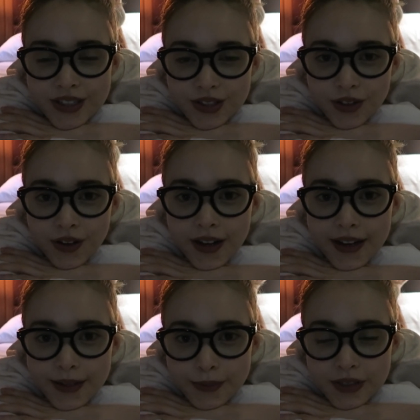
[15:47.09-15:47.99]
So
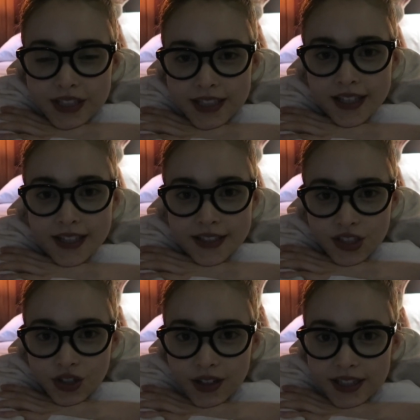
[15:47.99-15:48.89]
I'm gonna say goodnight
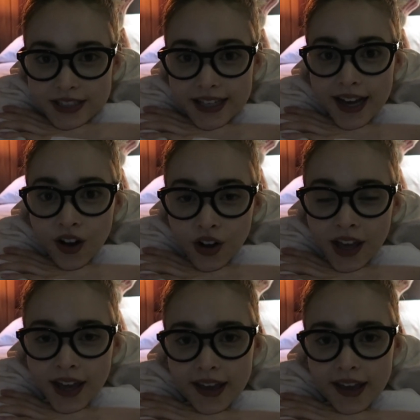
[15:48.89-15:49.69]
to you guys now.